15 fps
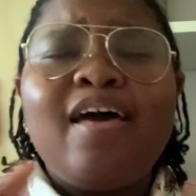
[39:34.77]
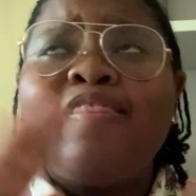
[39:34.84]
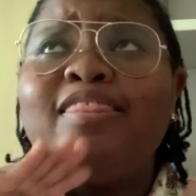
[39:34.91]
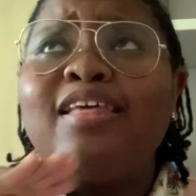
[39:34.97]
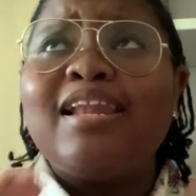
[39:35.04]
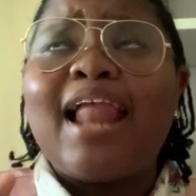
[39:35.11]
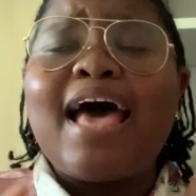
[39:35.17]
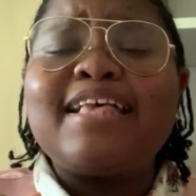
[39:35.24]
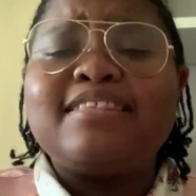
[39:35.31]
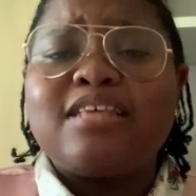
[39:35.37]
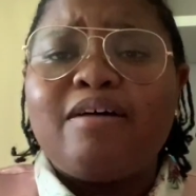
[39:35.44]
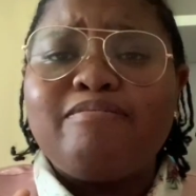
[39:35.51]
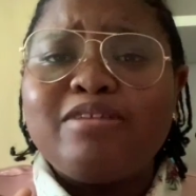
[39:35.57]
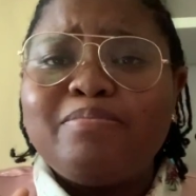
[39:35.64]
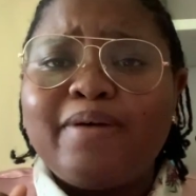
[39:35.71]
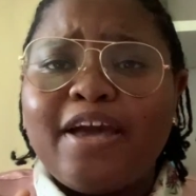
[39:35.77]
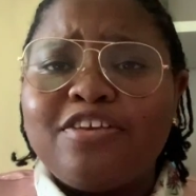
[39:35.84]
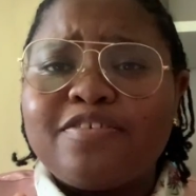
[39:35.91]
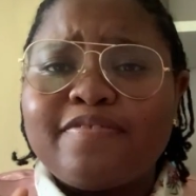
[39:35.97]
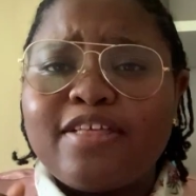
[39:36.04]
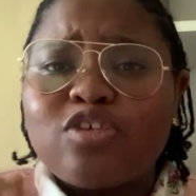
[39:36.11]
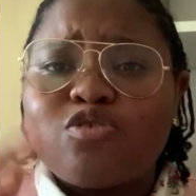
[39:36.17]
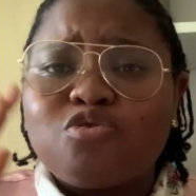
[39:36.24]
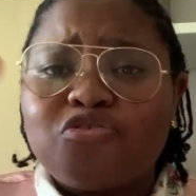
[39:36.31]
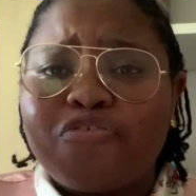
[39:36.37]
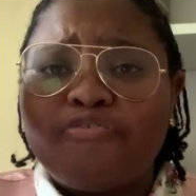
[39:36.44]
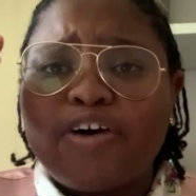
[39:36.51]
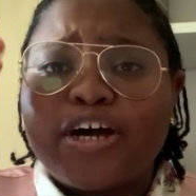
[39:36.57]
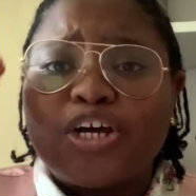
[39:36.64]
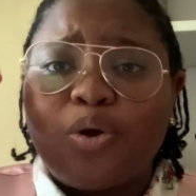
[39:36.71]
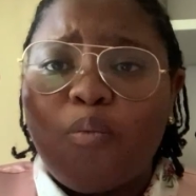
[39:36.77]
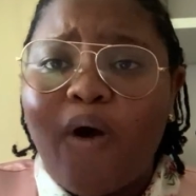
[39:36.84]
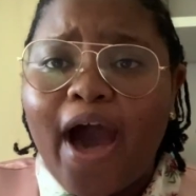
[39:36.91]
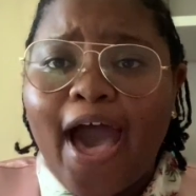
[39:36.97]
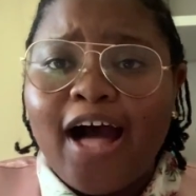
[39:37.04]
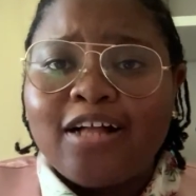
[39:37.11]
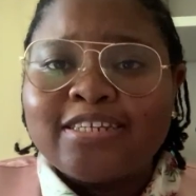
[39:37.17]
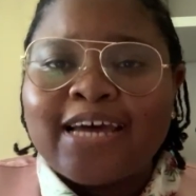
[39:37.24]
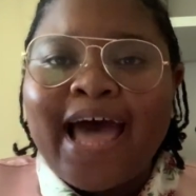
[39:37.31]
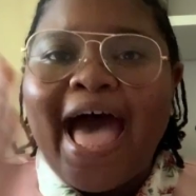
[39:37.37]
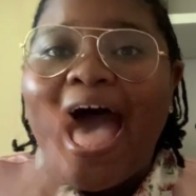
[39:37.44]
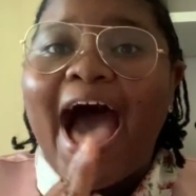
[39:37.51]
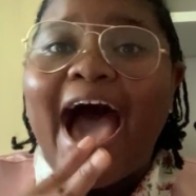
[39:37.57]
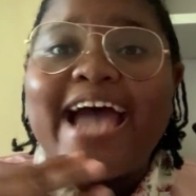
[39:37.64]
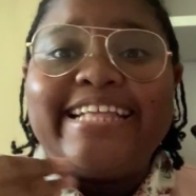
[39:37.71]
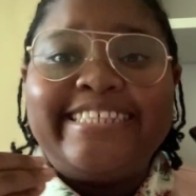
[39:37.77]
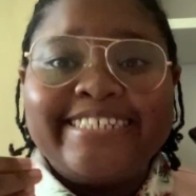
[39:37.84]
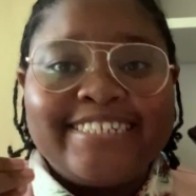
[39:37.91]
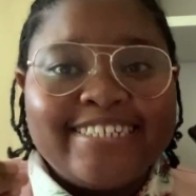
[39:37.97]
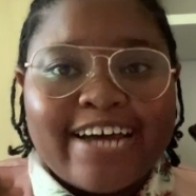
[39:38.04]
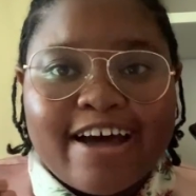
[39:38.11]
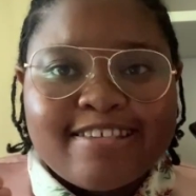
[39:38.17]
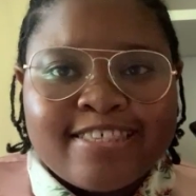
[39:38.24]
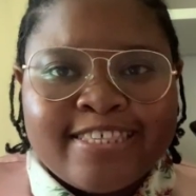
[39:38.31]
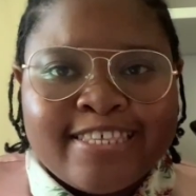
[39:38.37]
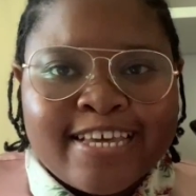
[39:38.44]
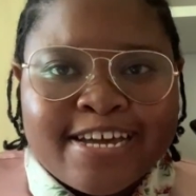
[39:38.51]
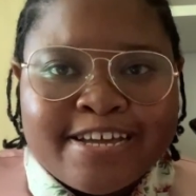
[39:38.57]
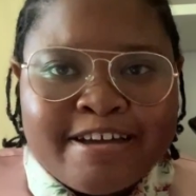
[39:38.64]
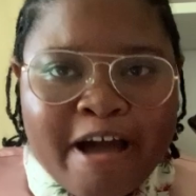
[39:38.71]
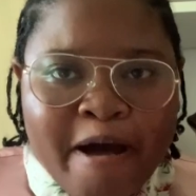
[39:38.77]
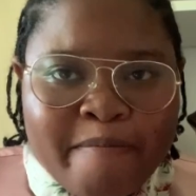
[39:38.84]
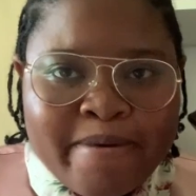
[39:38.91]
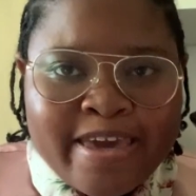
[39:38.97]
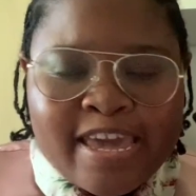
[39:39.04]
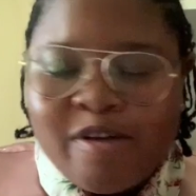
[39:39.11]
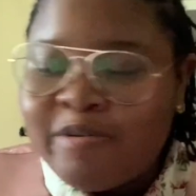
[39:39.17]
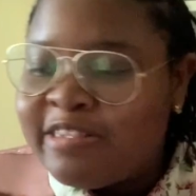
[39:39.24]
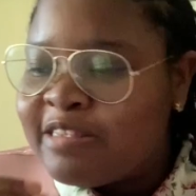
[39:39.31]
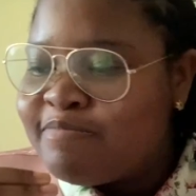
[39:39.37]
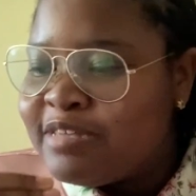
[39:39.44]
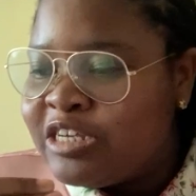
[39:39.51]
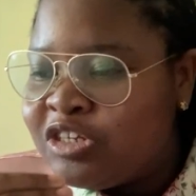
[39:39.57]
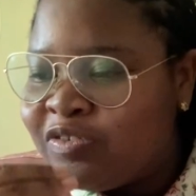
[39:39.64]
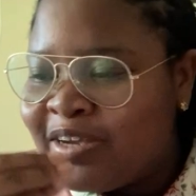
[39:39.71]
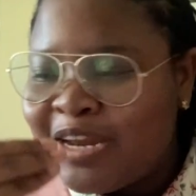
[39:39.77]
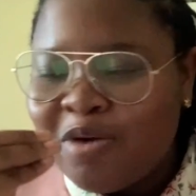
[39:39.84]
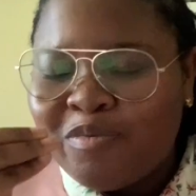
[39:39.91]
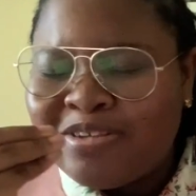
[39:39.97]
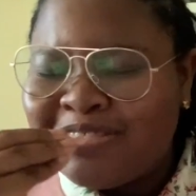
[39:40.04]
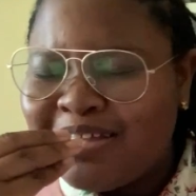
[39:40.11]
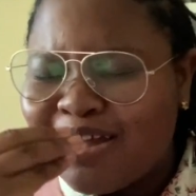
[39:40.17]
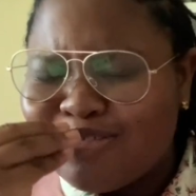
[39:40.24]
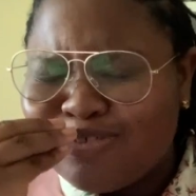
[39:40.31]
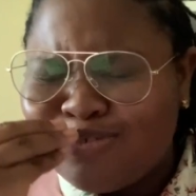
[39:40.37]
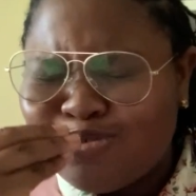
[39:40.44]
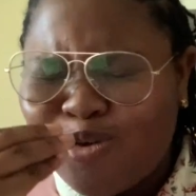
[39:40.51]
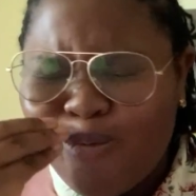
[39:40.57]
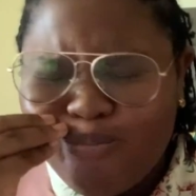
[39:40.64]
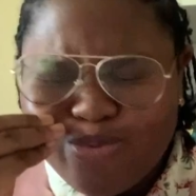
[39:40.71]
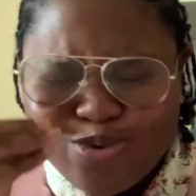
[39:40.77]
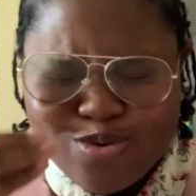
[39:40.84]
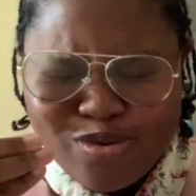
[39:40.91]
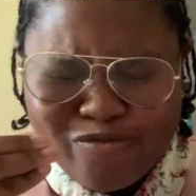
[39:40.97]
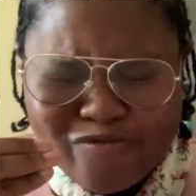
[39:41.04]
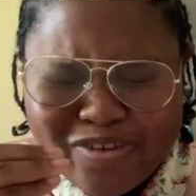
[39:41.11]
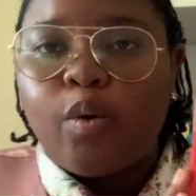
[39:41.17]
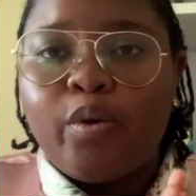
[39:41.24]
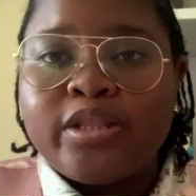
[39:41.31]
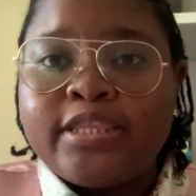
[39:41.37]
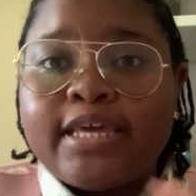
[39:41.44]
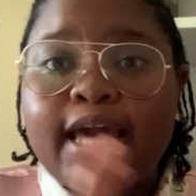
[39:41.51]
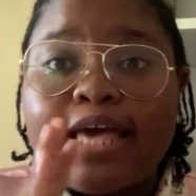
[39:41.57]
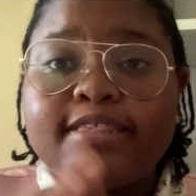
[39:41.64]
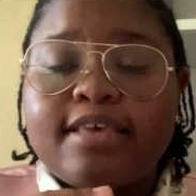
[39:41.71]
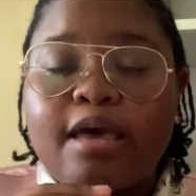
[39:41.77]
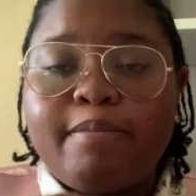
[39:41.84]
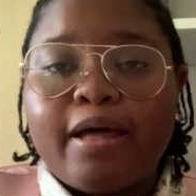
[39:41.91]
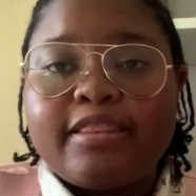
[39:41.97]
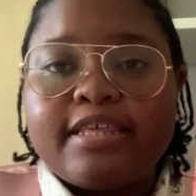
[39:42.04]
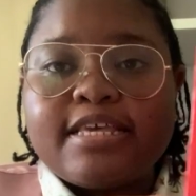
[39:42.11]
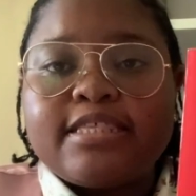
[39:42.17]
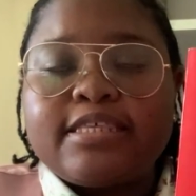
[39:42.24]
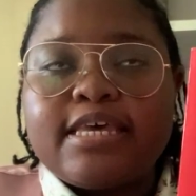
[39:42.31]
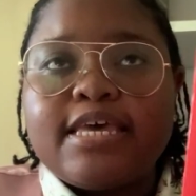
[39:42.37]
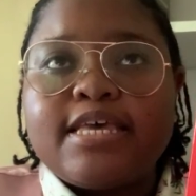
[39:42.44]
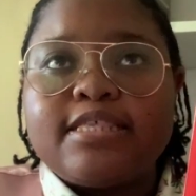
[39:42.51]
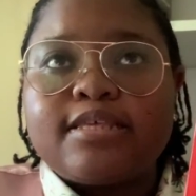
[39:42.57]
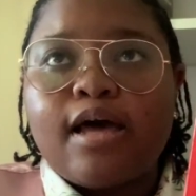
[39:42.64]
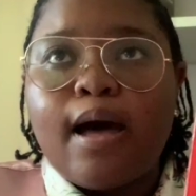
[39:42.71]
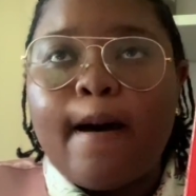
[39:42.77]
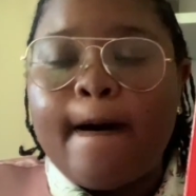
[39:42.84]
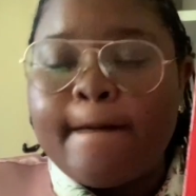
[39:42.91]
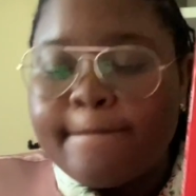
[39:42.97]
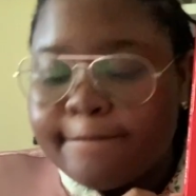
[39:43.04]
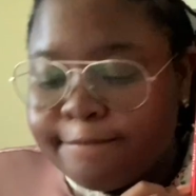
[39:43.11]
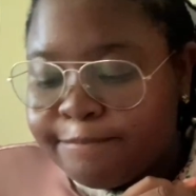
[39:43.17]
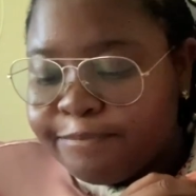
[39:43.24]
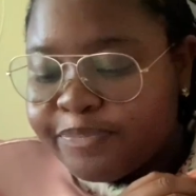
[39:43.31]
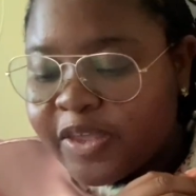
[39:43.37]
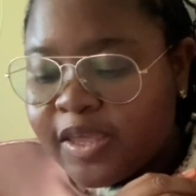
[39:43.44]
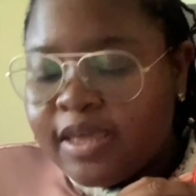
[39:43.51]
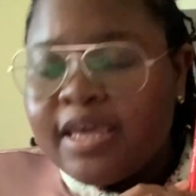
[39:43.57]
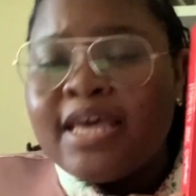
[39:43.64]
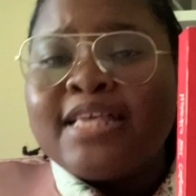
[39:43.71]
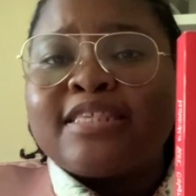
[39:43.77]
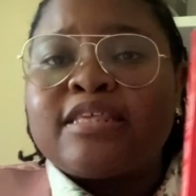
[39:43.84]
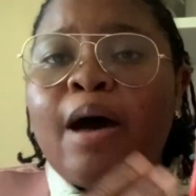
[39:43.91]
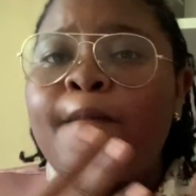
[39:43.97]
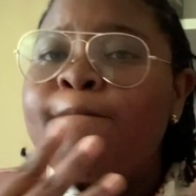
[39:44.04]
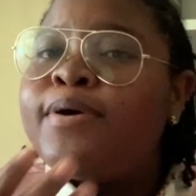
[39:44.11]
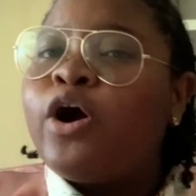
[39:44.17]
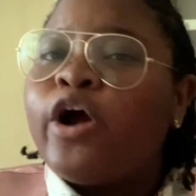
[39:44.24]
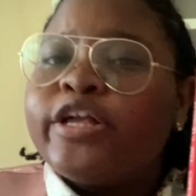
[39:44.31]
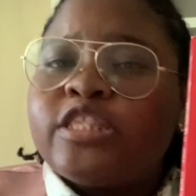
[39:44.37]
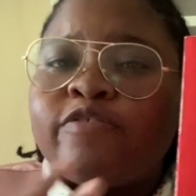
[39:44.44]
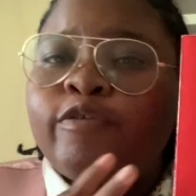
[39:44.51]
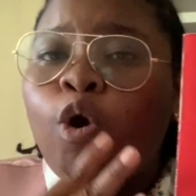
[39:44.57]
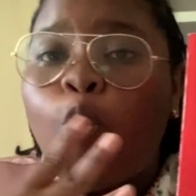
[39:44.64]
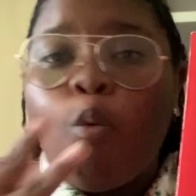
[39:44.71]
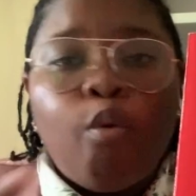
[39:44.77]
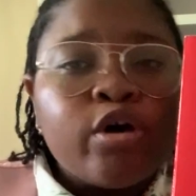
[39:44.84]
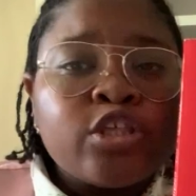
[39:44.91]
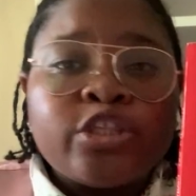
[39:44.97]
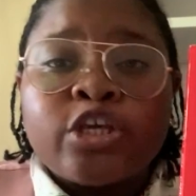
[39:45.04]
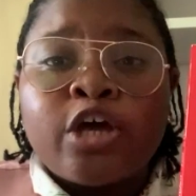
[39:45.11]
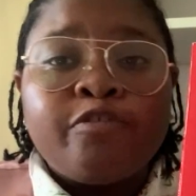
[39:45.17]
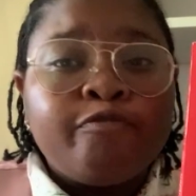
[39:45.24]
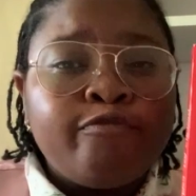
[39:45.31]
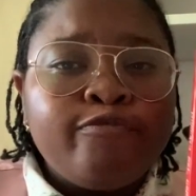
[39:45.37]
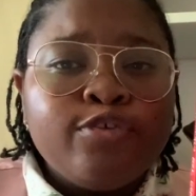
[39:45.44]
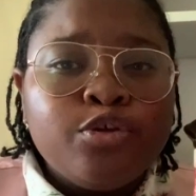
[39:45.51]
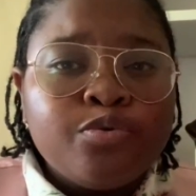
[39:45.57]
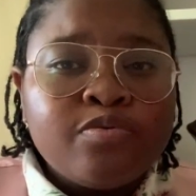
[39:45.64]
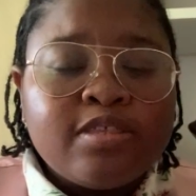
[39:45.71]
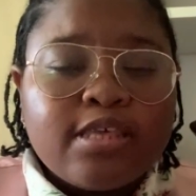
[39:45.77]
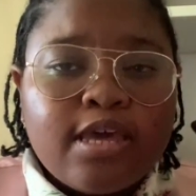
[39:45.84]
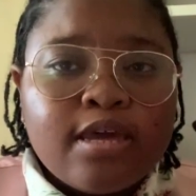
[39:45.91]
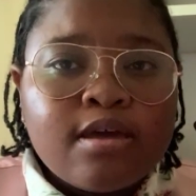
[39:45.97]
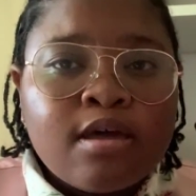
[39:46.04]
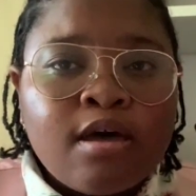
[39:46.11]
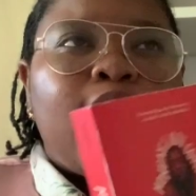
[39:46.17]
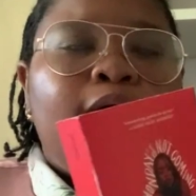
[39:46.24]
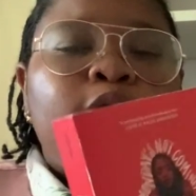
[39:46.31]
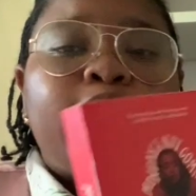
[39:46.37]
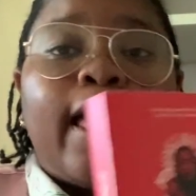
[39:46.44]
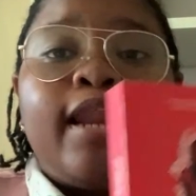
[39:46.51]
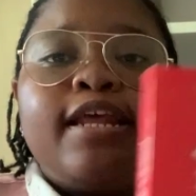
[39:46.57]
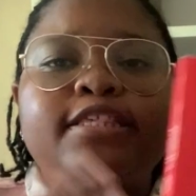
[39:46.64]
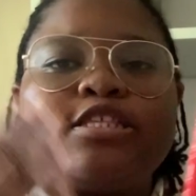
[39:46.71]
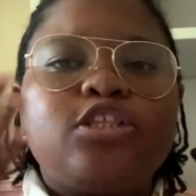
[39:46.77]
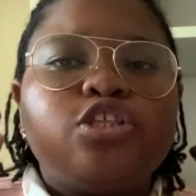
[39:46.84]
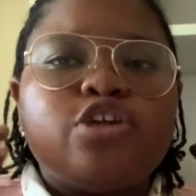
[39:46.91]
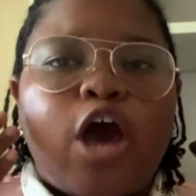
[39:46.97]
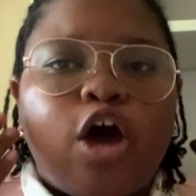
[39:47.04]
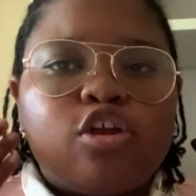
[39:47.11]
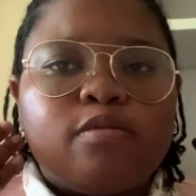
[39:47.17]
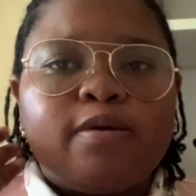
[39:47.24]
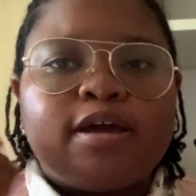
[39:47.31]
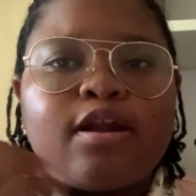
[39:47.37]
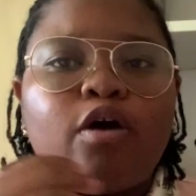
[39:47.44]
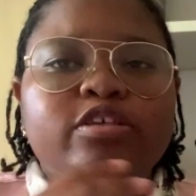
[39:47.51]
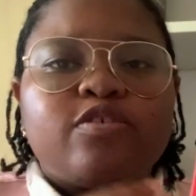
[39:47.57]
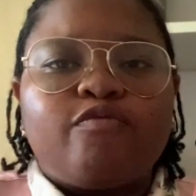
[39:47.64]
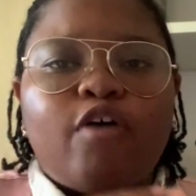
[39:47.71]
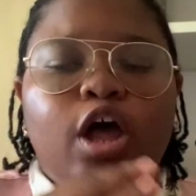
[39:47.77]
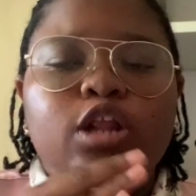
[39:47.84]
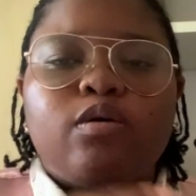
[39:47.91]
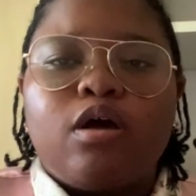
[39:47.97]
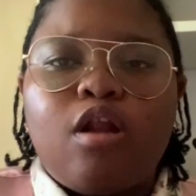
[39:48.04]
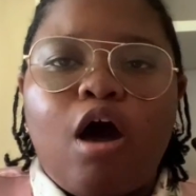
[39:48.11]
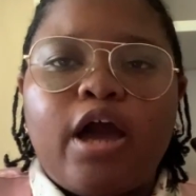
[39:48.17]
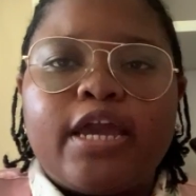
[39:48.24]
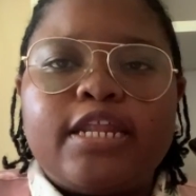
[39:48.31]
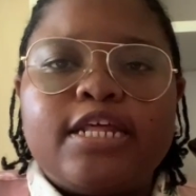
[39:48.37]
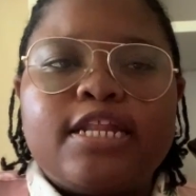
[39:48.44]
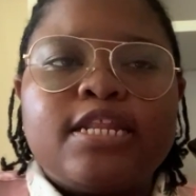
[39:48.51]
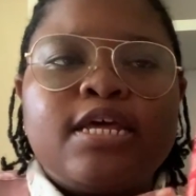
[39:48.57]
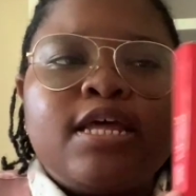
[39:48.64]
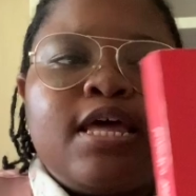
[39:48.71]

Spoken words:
The last 70 pages of this was fucking wild. I did not see it coming. It was a mystery and it was done so beautifully. One thing I say about this is some parts of it was confusing. I listened to the audiobook and I was following along, and then